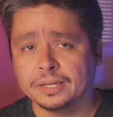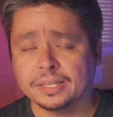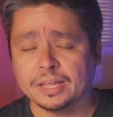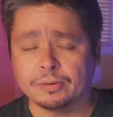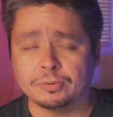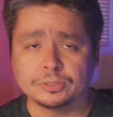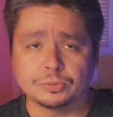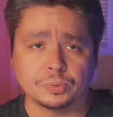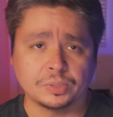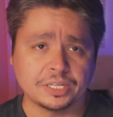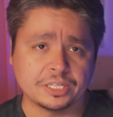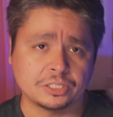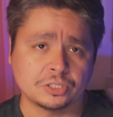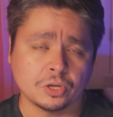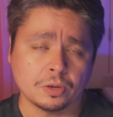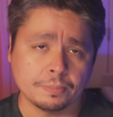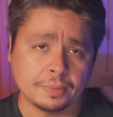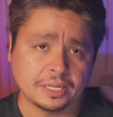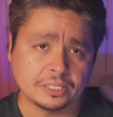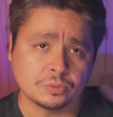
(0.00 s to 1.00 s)
that was released
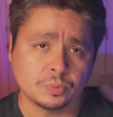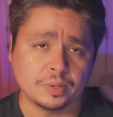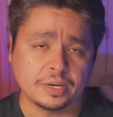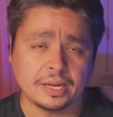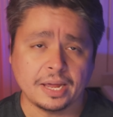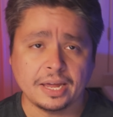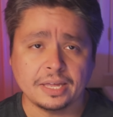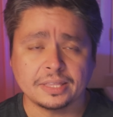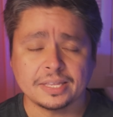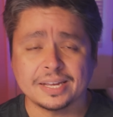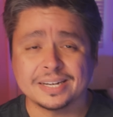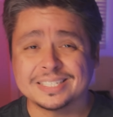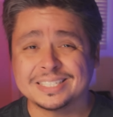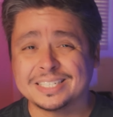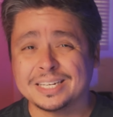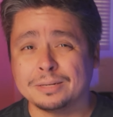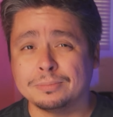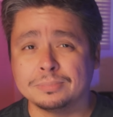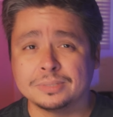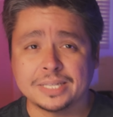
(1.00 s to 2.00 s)
on May 28th and a
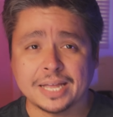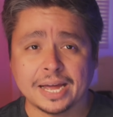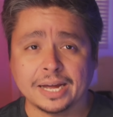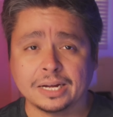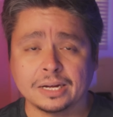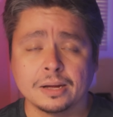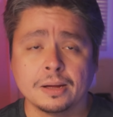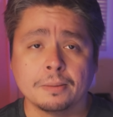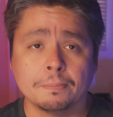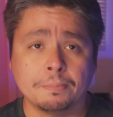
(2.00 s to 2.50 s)
Steam Deck